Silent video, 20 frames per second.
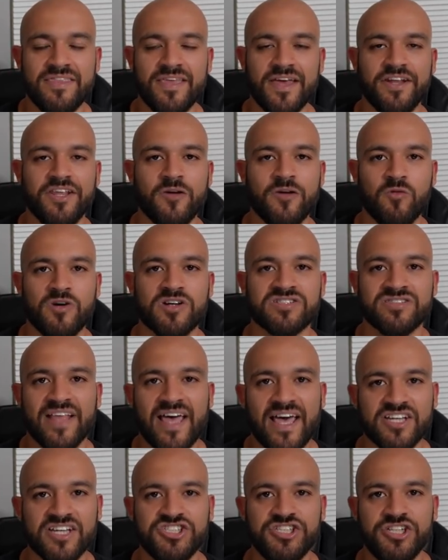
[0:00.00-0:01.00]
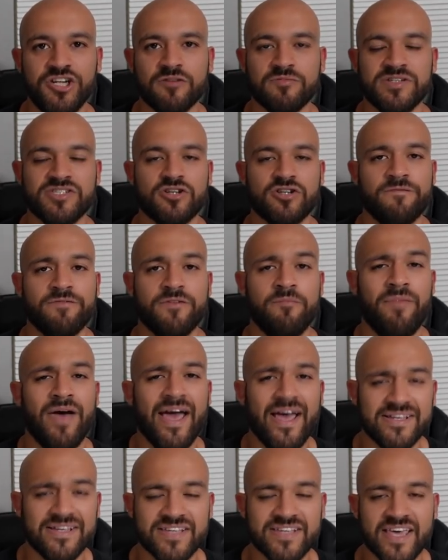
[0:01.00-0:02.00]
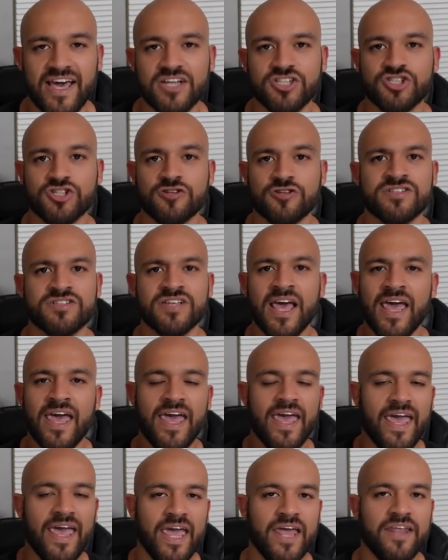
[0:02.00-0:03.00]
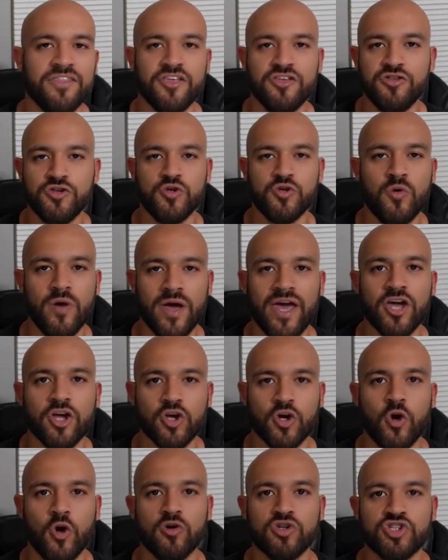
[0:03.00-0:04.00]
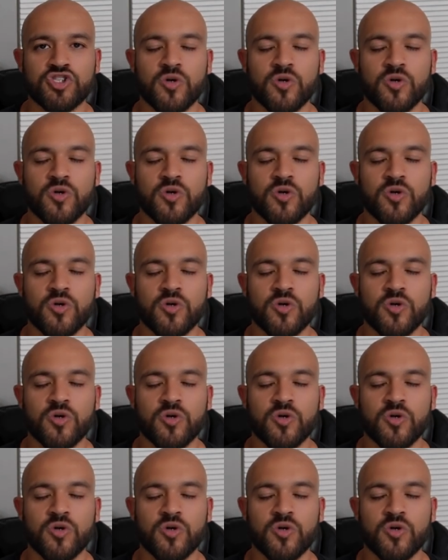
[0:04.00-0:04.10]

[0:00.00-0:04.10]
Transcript: than he was last year based off the pass catchers and the new head coach.